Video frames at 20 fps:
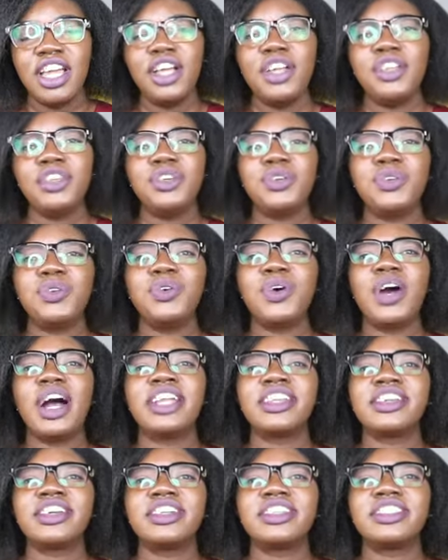you
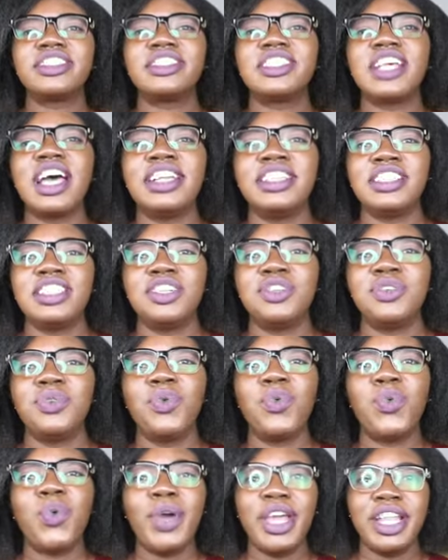
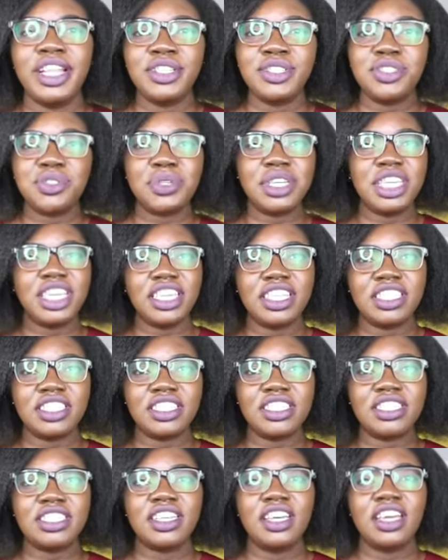understanding when to
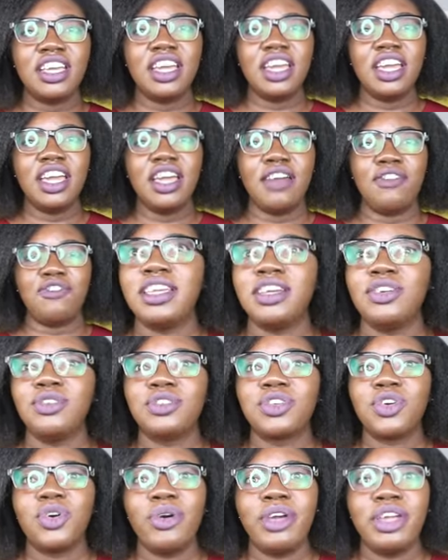eat.
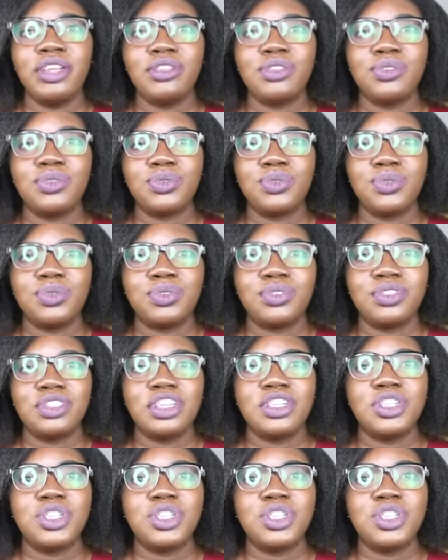On going to the